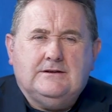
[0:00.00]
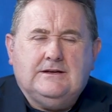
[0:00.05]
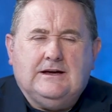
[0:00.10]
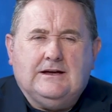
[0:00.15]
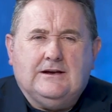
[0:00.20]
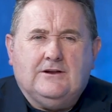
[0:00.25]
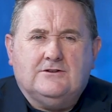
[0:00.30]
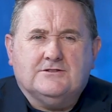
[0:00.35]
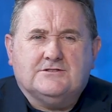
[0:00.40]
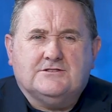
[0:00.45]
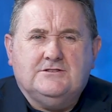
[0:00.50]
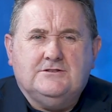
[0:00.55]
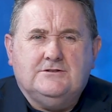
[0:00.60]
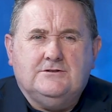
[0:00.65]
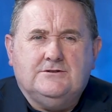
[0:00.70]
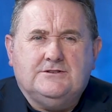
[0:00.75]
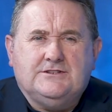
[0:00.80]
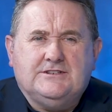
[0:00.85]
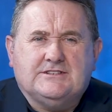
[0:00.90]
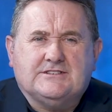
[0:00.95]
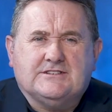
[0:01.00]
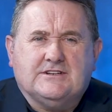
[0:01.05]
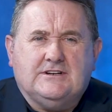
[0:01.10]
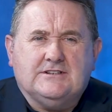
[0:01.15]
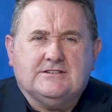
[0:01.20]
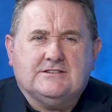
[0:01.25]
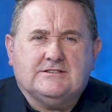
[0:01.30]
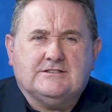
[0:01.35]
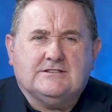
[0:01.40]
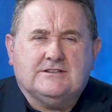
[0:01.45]
Yeah, lots to
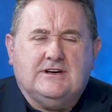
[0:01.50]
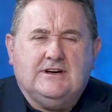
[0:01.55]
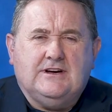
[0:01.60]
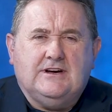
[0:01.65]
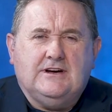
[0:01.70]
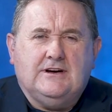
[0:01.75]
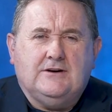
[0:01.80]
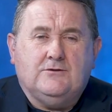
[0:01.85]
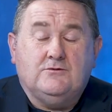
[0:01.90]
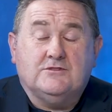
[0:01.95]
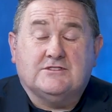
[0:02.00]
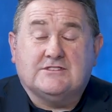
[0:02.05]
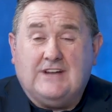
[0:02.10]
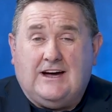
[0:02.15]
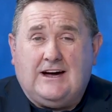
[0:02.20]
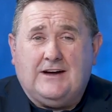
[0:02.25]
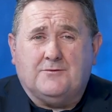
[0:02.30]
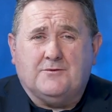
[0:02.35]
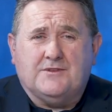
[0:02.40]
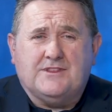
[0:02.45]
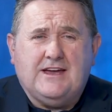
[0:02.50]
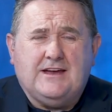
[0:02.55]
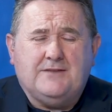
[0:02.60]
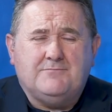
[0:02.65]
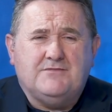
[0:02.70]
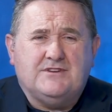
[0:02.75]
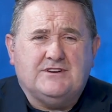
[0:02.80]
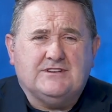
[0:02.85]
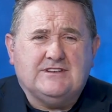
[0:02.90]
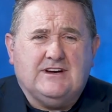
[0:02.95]
discuss. We'll start with the
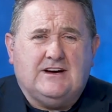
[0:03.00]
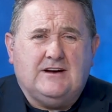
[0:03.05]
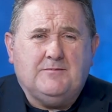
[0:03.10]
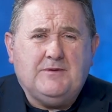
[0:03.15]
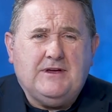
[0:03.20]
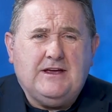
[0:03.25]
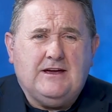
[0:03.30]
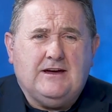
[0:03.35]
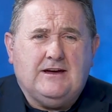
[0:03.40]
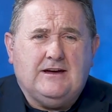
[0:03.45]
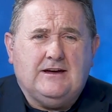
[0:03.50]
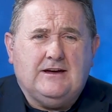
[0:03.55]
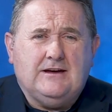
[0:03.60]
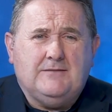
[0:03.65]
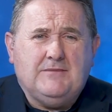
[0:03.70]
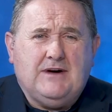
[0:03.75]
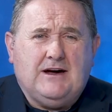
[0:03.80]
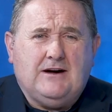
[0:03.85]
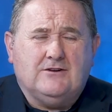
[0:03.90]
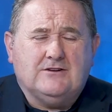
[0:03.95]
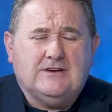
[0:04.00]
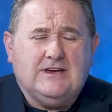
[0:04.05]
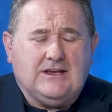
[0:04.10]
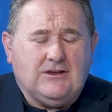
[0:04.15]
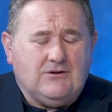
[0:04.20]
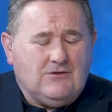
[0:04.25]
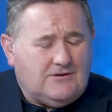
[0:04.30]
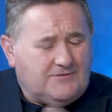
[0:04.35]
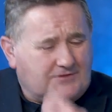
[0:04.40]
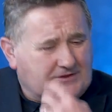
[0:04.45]
Edinburgh Derby. I'll
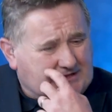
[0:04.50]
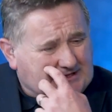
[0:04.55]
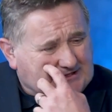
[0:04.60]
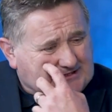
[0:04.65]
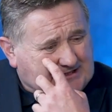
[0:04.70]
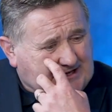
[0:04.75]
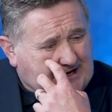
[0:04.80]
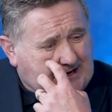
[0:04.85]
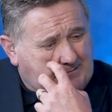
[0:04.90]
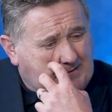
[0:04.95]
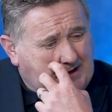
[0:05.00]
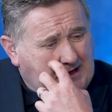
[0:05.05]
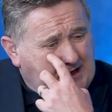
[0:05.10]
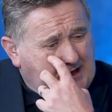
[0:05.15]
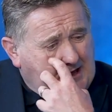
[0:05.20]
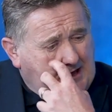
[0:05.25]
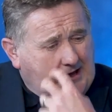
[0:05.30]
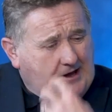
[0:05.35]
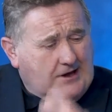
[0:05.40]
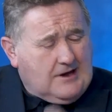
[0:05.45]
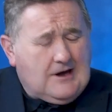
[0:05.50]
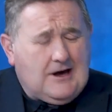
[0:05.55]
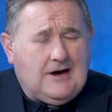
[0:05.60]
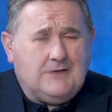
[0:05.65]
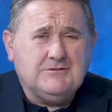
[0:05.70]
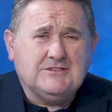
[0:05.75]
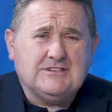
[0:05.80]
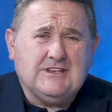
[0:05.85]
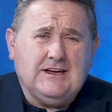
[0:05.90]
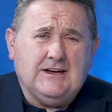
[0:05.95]
kick you off on this, Tam.
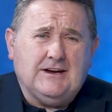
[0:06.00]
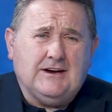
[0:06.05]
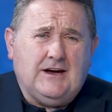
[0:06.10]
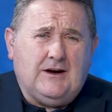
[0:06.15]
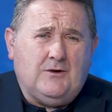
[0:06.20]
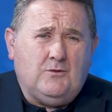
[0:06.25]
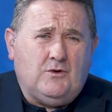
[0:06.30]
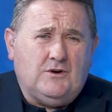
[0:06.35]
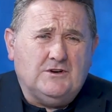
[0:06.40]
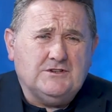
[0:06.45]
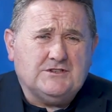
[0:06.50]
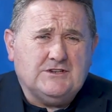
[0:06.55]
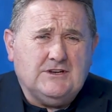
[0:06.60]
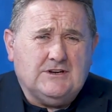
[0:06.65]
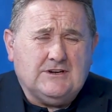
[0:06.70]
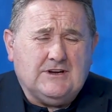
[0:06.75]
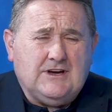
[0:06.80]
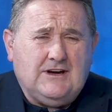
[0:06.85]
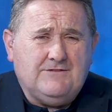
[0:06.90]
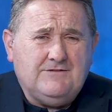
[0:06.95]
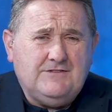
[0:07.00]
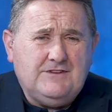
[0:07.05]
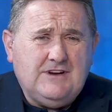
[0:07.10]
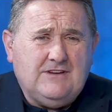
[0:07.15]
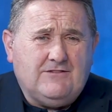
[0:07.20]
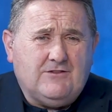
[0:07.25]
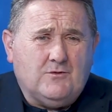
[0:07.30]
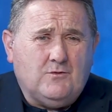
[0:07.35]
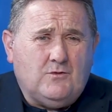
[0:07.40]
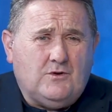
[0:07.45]
I was there, I watched it. I've
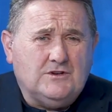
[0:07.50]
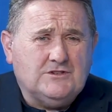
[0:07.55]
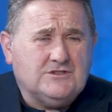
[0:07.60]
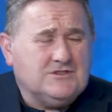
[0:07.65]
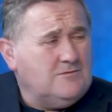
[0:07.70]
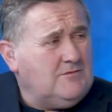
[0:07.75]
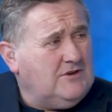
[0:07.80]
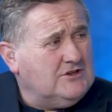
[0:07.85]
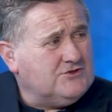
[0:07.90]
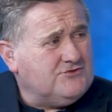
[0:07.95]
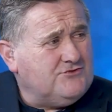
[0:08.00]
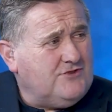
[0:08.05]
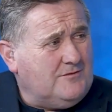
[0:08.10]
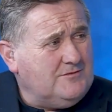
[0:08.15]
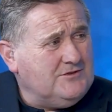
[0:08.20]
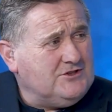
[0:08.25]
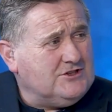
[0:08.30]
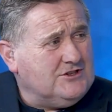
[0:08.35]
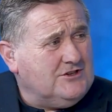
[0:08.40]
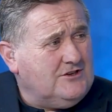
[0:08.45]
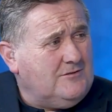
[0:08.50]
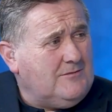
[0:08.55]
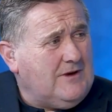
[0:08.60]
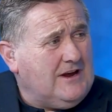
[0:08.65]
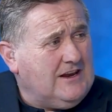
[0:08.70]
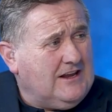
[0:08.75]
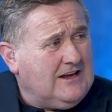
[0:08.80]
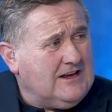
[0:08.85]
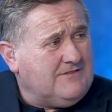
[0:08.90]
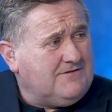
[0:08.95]
never watched so much rubbish in all
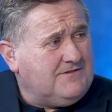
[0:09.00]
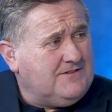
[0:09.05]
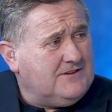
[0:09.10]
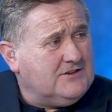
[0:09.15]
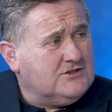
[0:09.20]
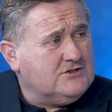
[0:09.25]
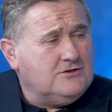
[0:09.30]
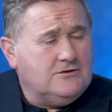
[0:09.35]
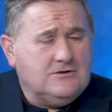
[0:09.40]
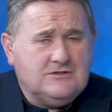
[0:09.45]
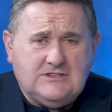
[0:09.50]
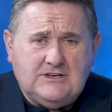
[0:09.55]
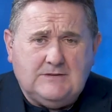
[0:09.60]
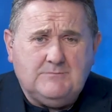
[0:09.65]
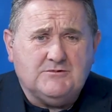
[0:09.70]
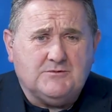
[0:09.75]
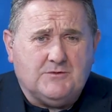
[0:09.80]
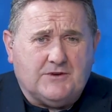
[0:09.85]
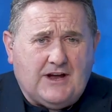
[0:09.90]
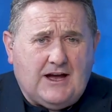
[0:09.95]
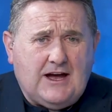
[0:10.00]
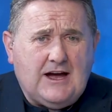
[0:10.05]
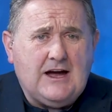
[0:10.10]
my life. The two teams were